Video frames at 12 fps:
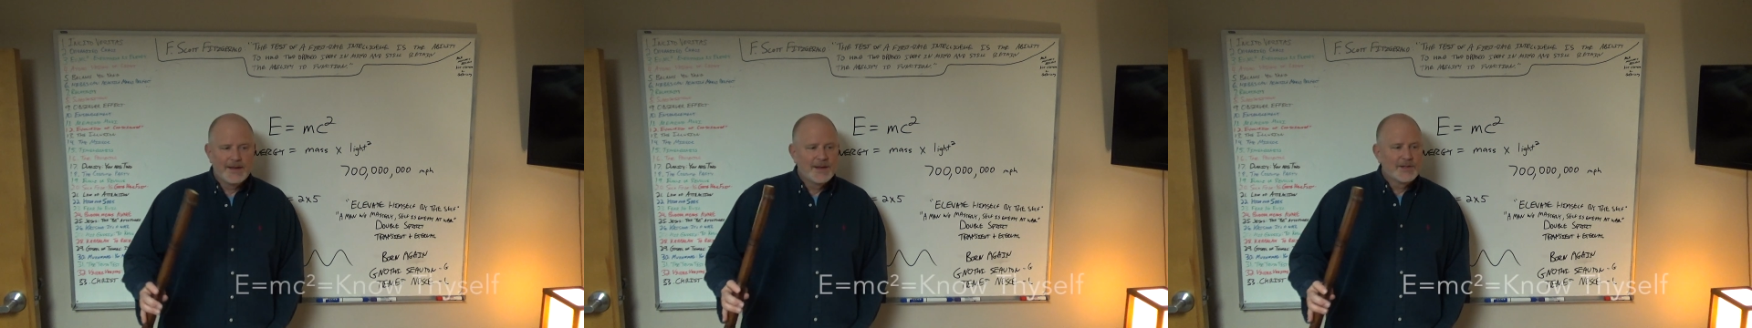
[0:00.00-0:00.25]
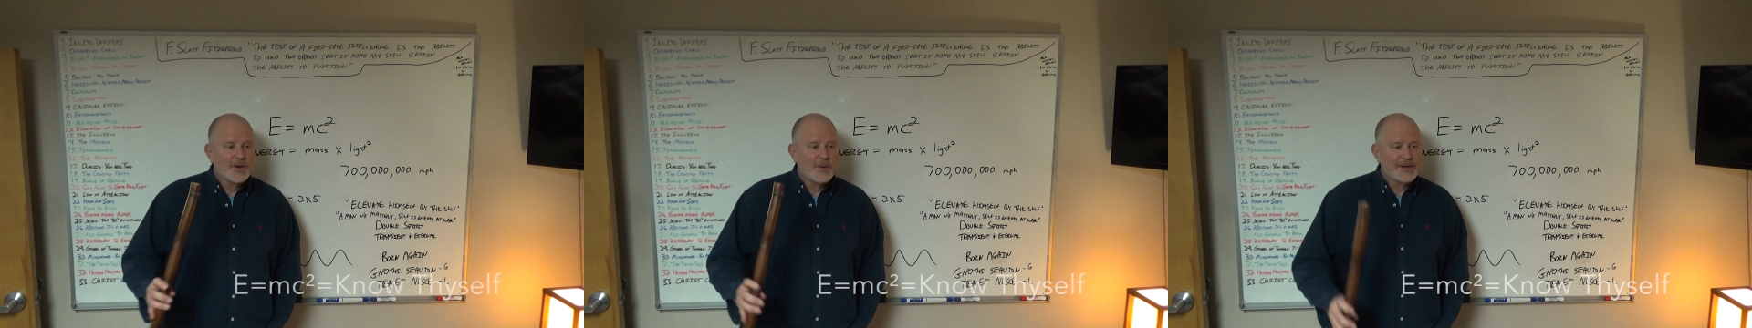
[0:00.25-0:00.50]

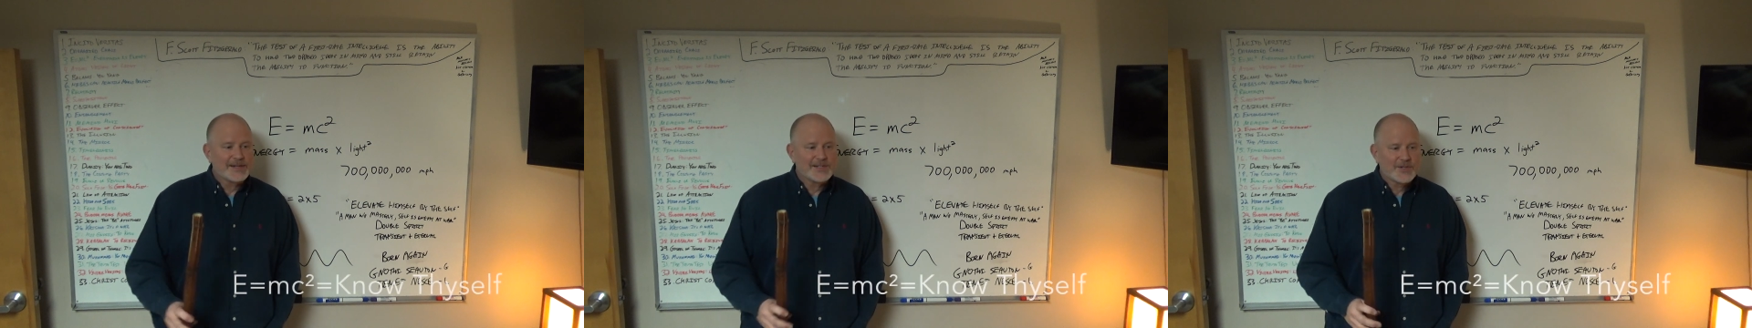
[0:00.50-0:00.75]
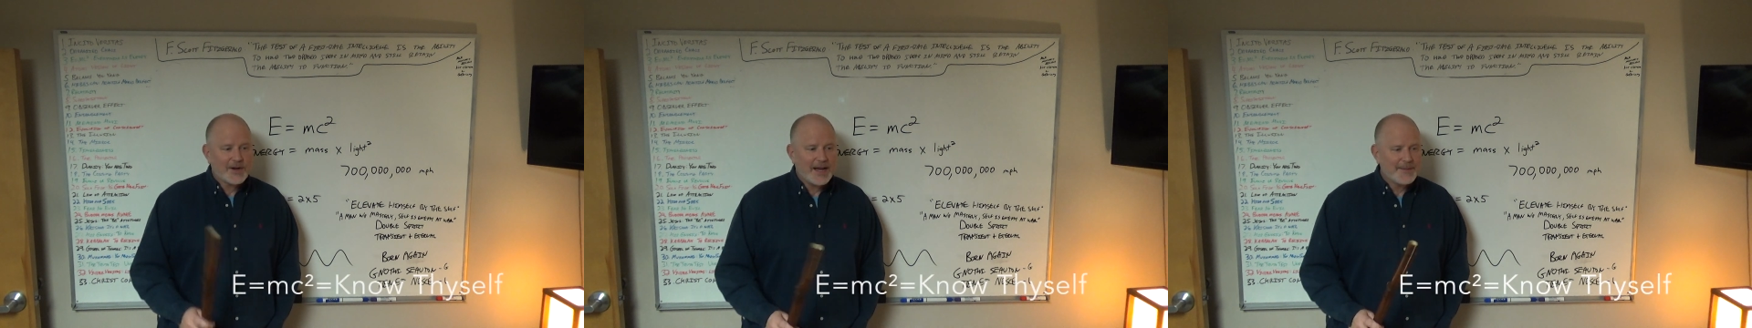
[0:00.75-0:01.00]
So I want to
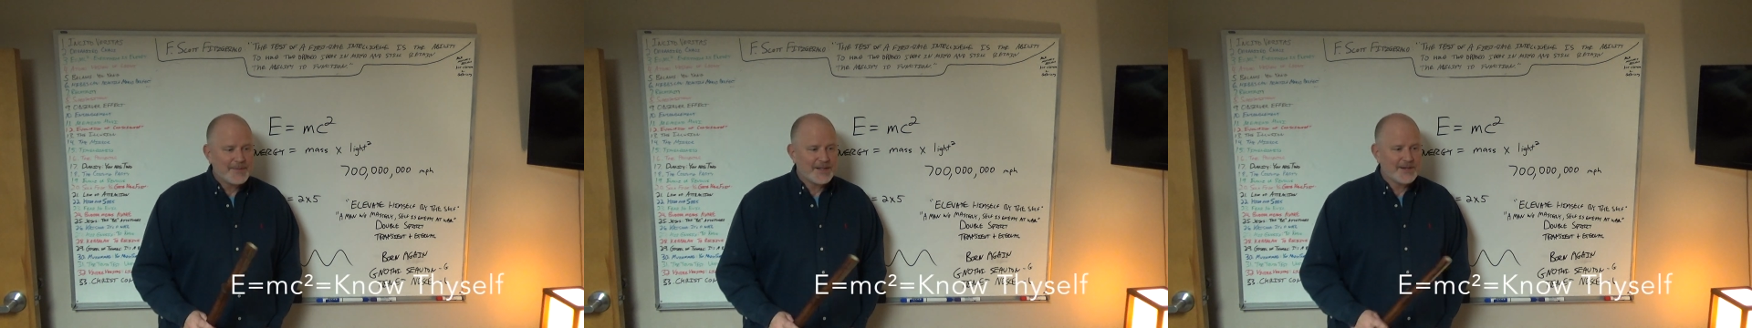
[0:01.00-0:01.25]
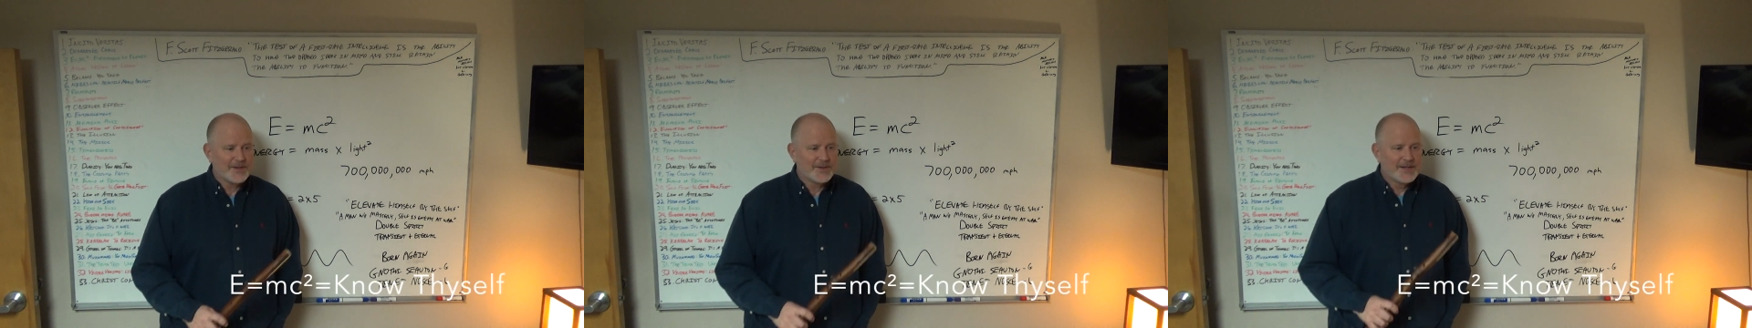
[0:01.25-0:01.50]
describe to
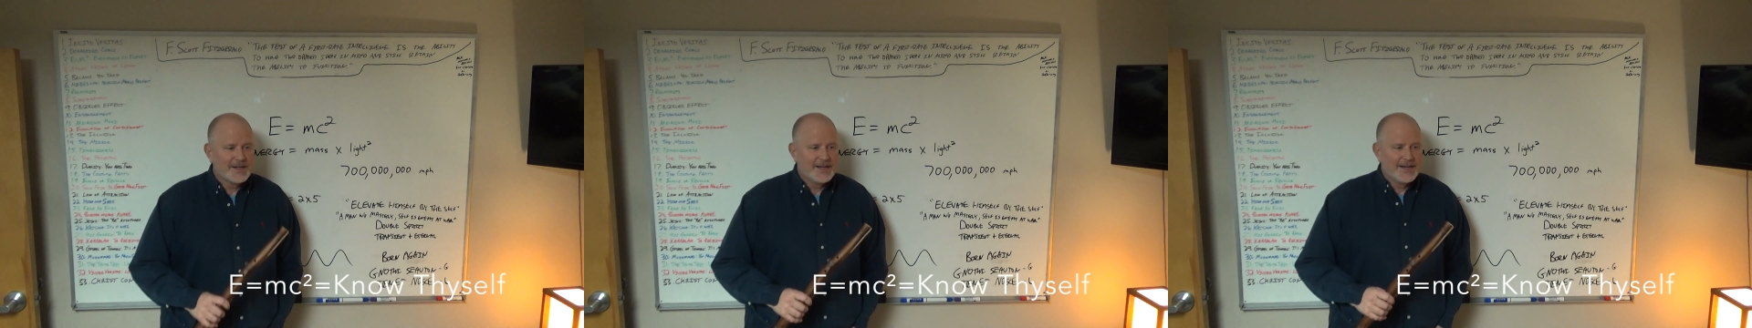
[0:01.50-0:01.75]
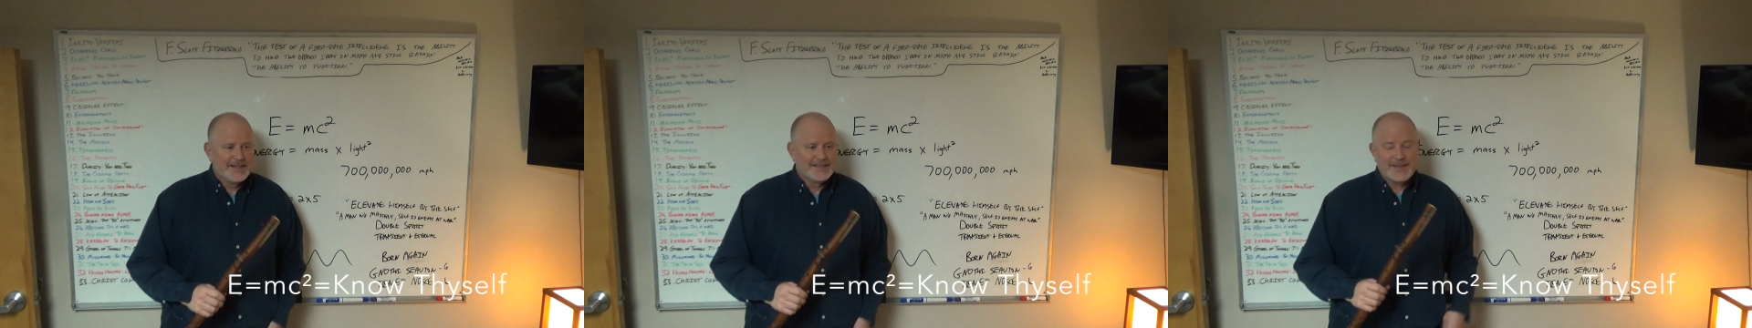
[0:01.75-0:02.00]
you
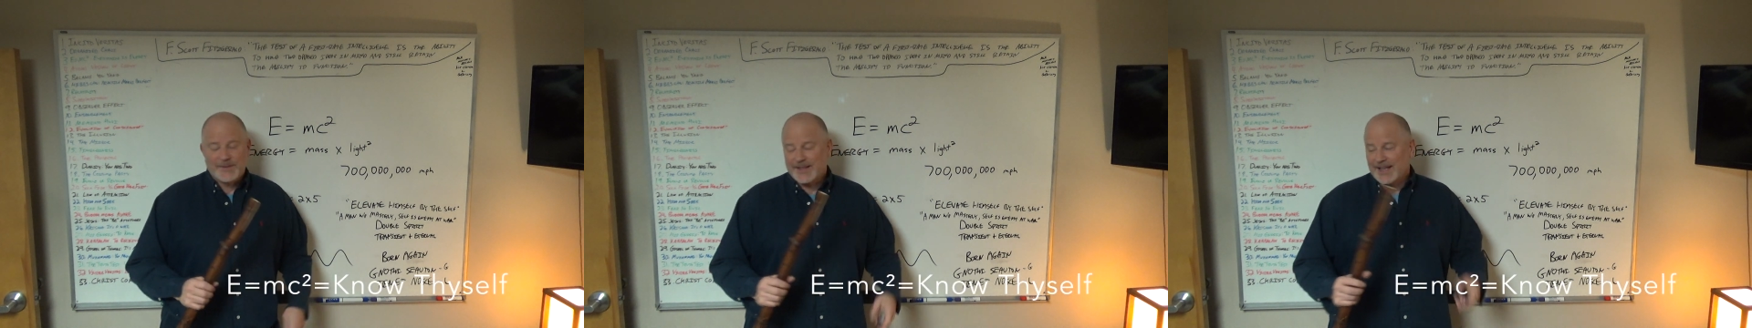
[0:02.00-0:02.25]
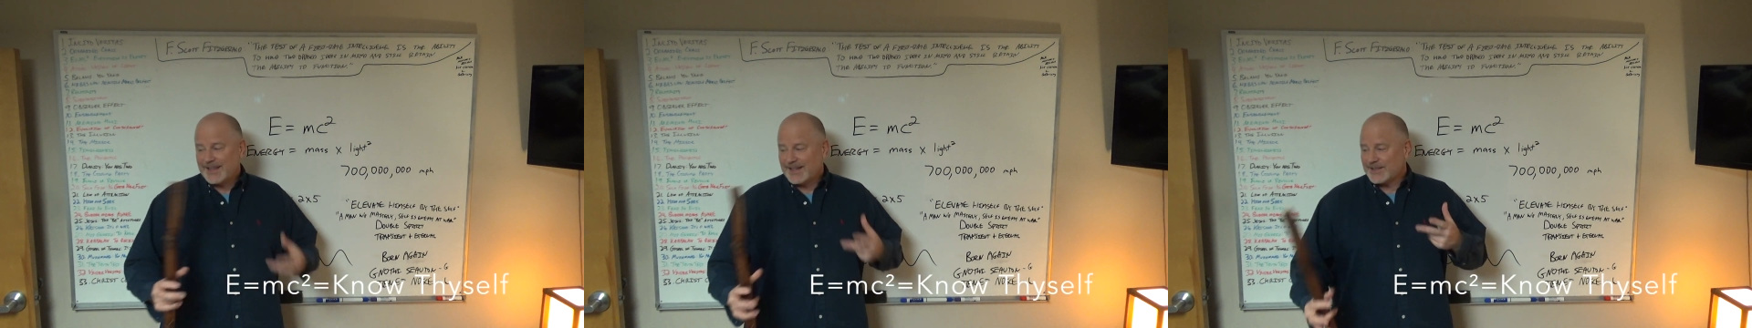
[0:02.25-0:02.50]

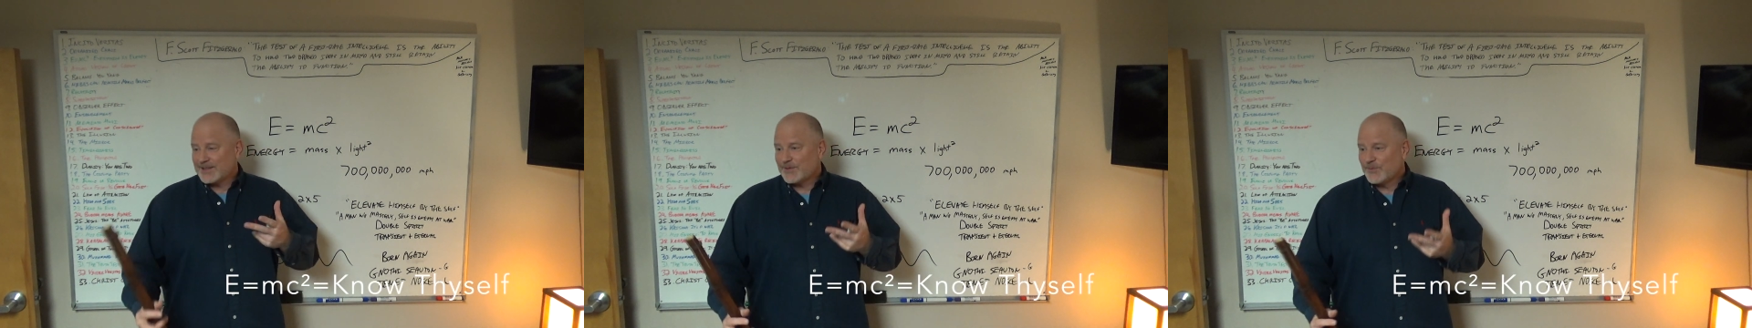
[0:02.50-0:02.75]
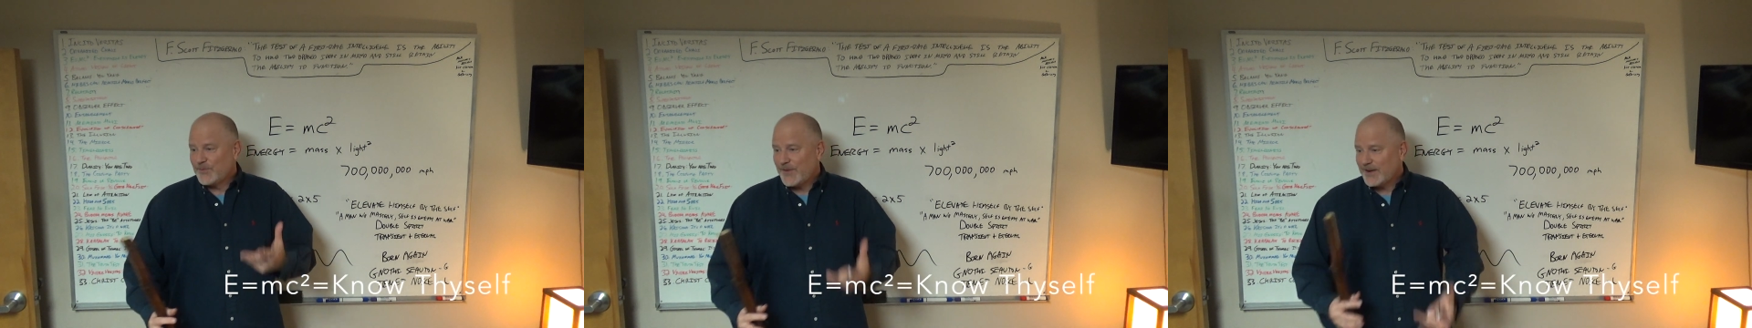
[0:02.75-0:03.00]
something I think is
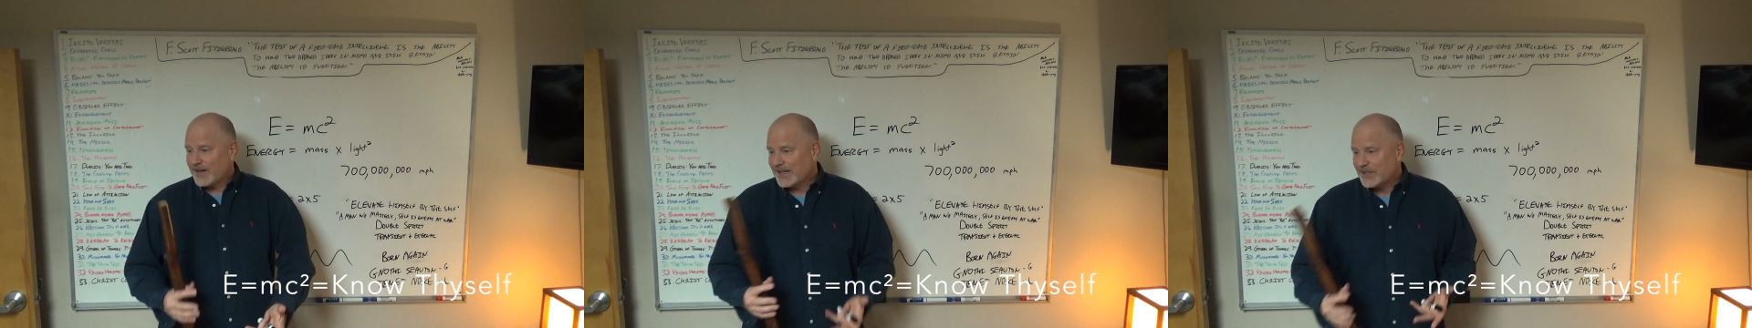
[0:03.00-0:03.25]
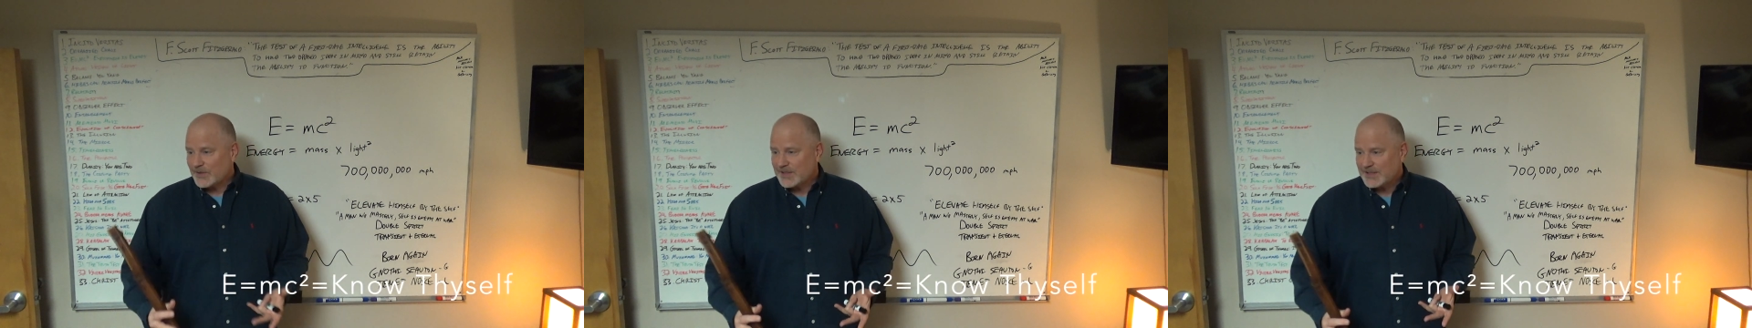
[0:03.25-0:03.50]
very
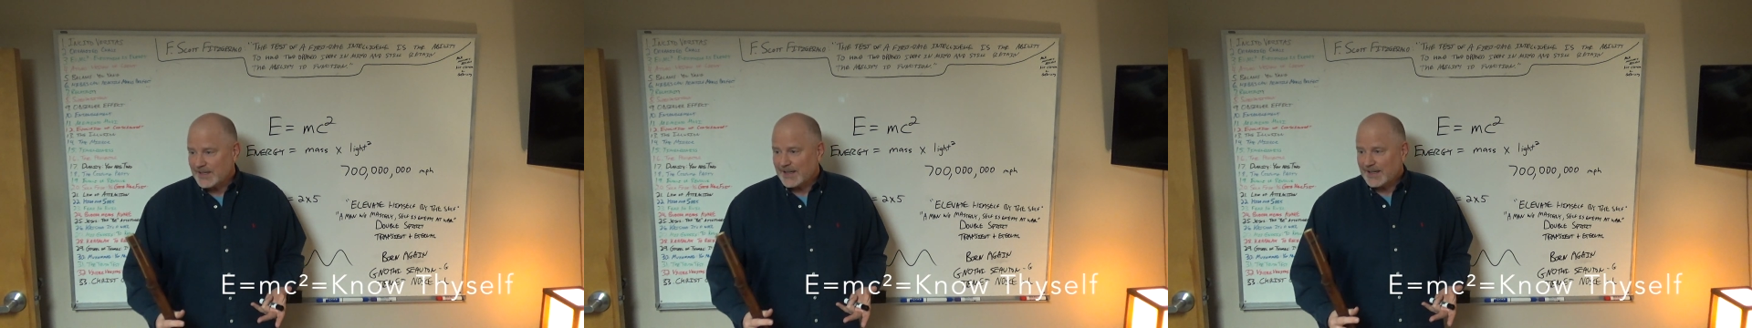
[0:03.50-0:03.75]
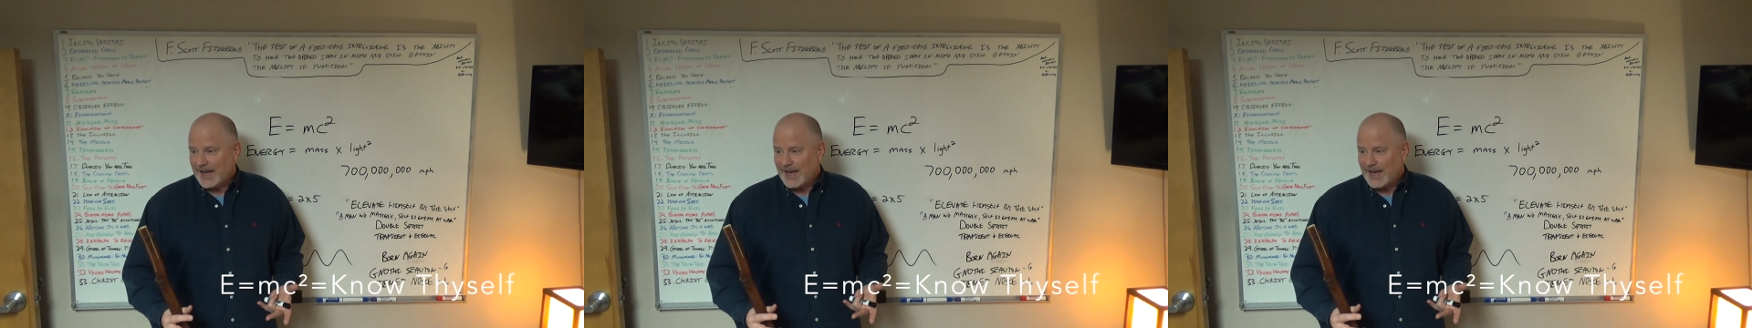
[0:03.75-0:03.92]
interesting.